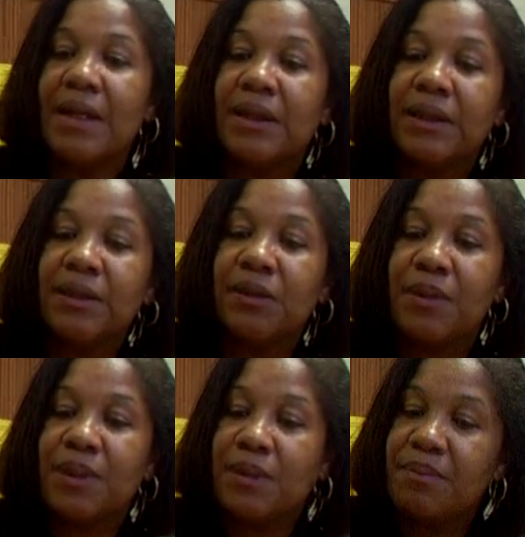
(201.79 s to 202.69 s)
So when the
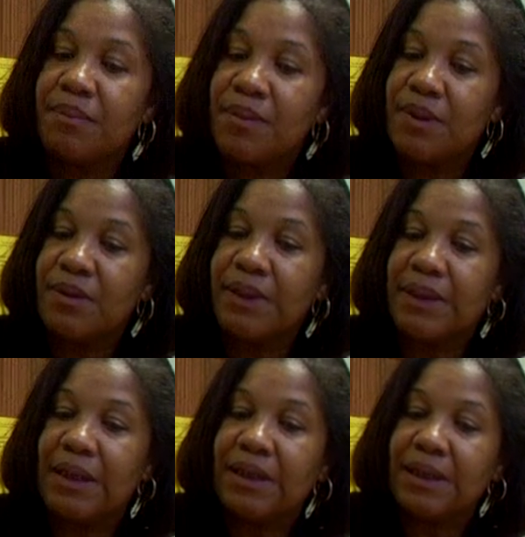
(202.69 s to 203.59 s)

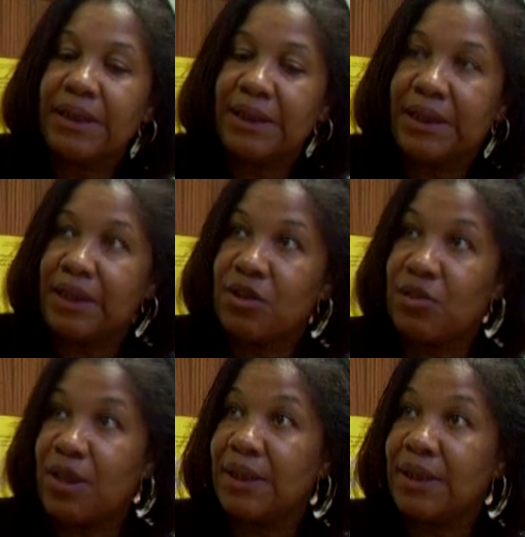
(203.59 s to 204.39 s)
results get to us,